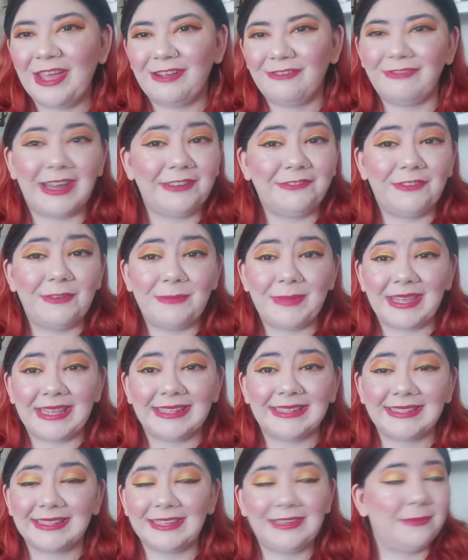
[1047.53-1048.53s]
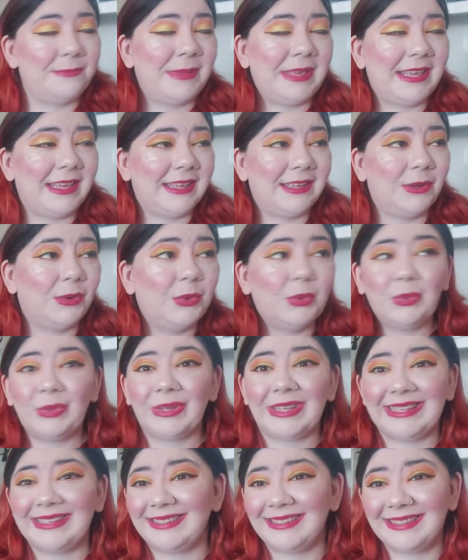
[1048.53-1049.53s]
red for me is going to be
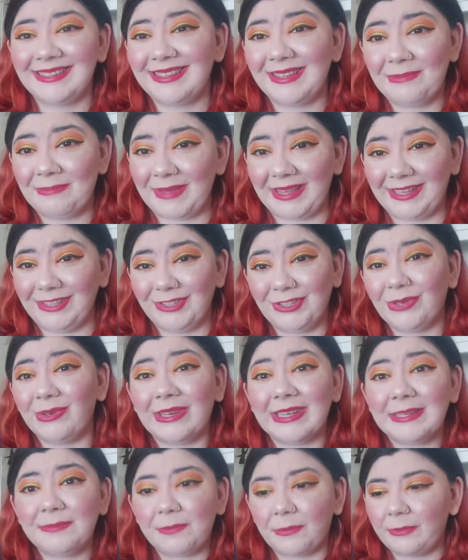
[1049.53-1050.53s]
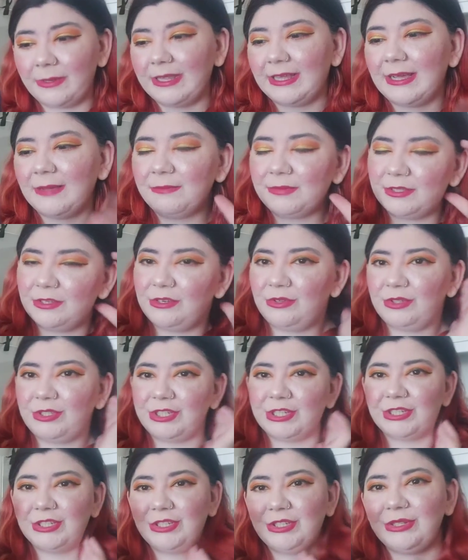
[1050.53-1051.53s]
always the main choice. But when it comes to nudes,
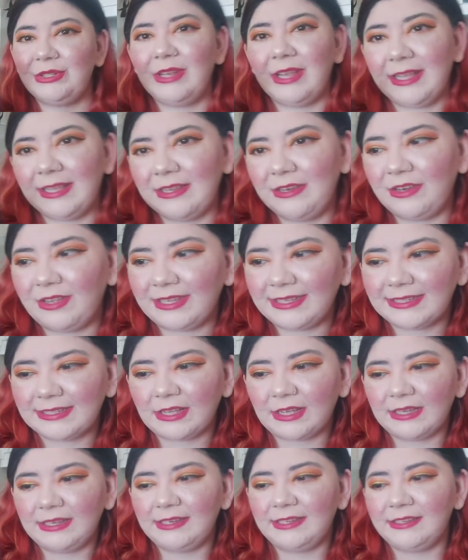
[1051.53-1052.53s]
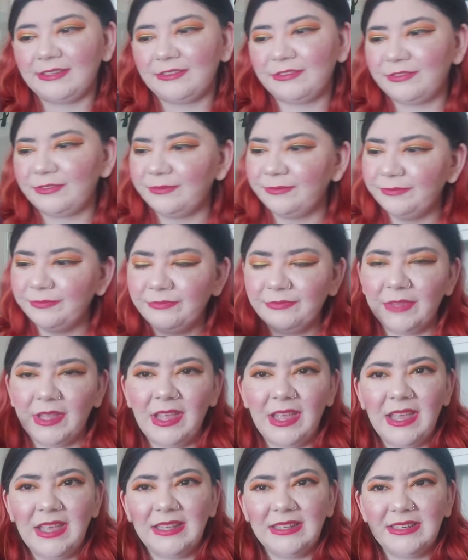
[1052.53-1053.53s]
you can do like a nice kind of,
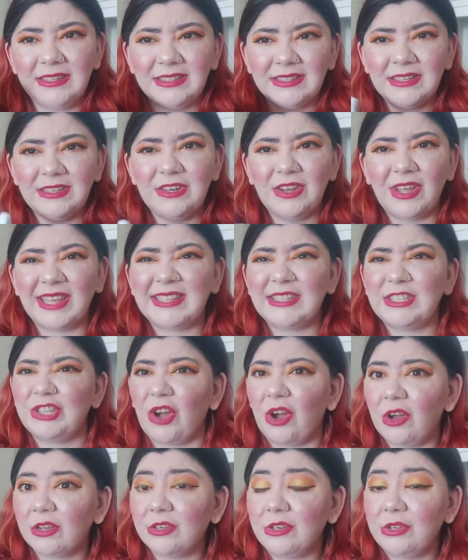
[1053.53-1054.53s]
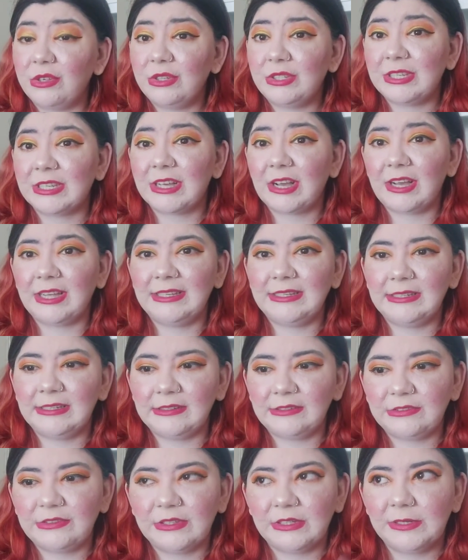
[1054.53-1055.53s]
just a nice dark nude to kind
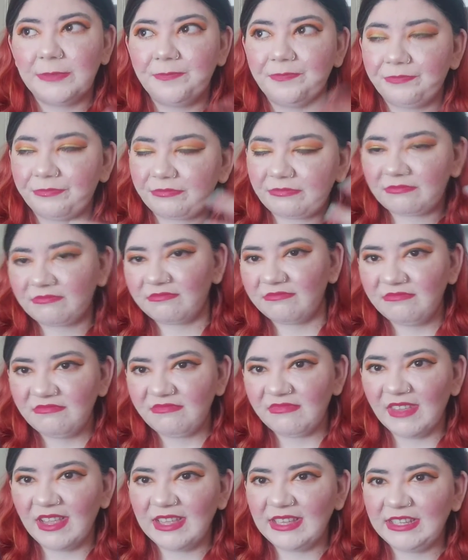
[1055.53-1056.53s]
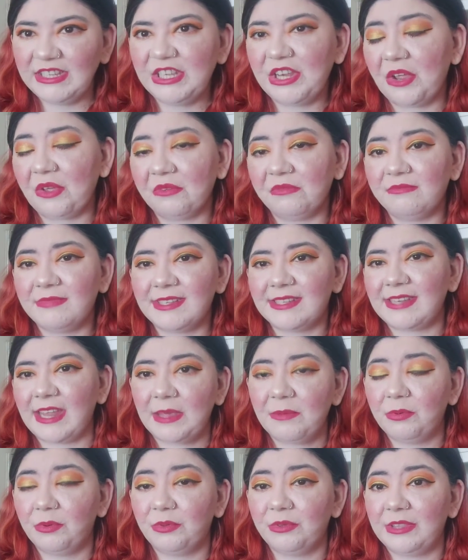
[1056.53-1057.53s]
of, you know,
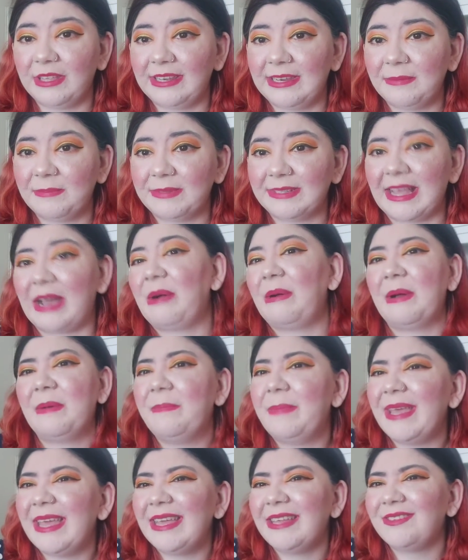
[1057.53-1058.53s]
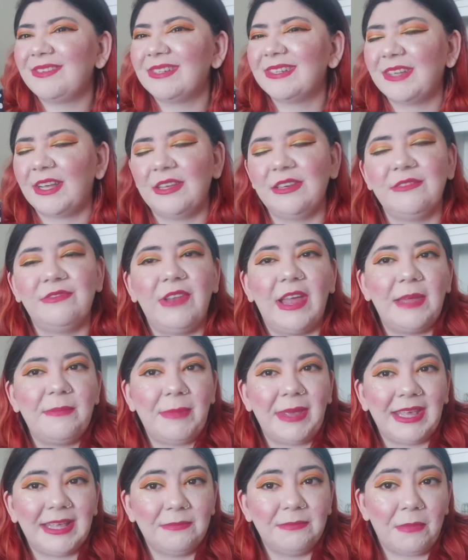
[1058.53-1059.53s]
staple the lips out a bit, just kind of like
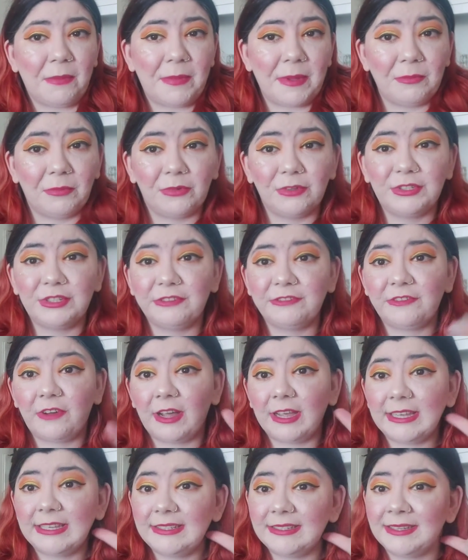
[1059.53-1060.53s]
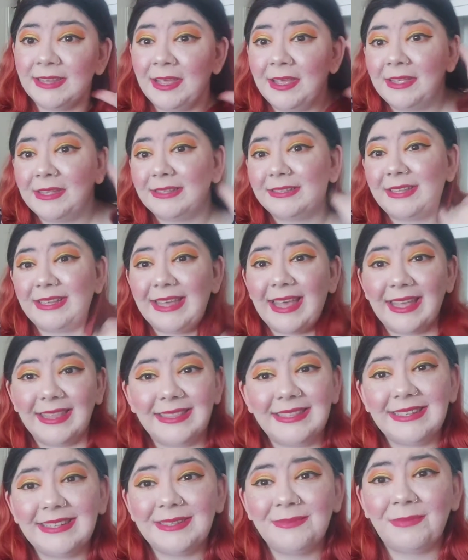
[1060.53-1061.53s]
make them a bit more defined. So yeah,
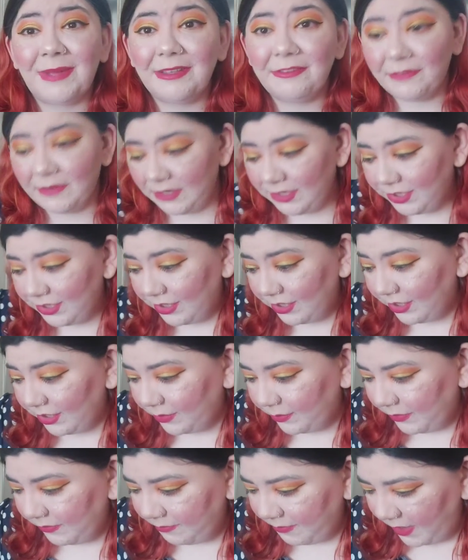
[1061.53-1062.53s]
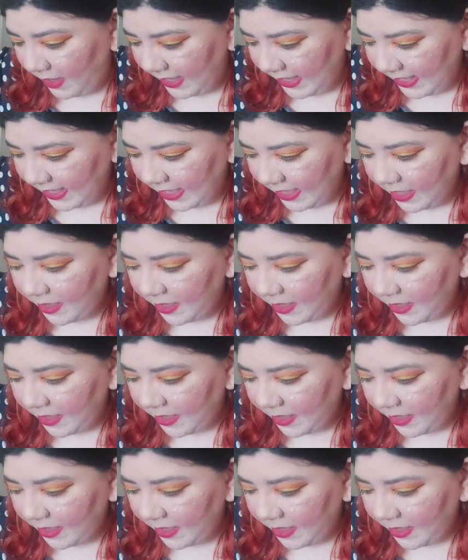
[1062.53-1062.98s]
this is my finished look with my